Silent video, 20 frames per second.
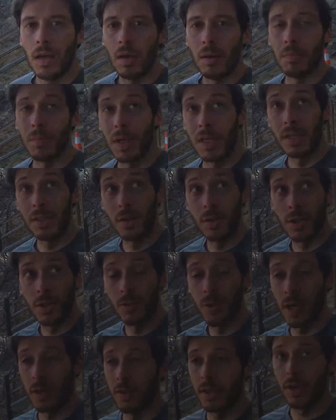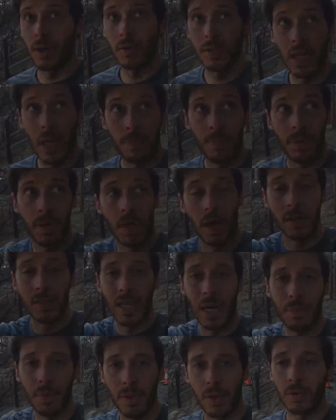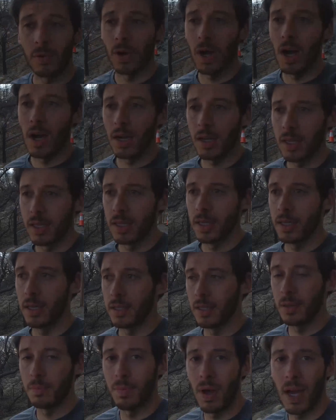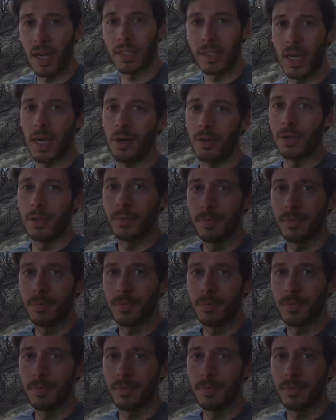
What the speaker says: I'm gonna do the trail that goes up on top of the rock and then back down.